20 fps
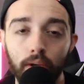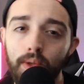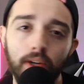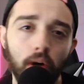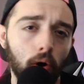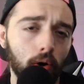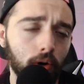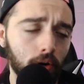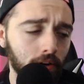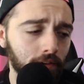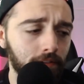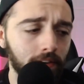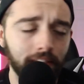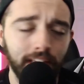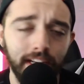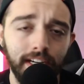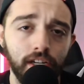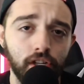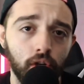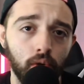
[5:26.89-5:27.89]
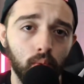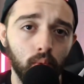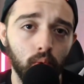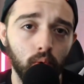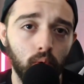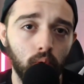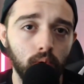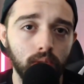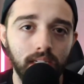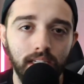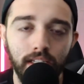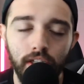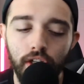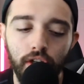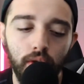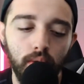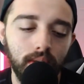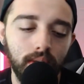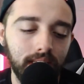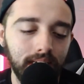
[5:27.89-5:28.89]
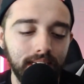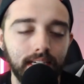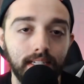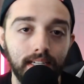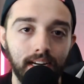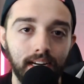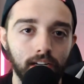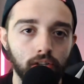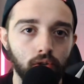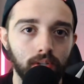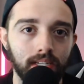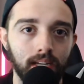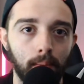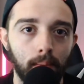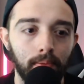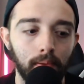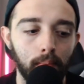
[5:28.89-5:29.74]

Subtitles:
Use all your 5th edition rules and just use these as an extra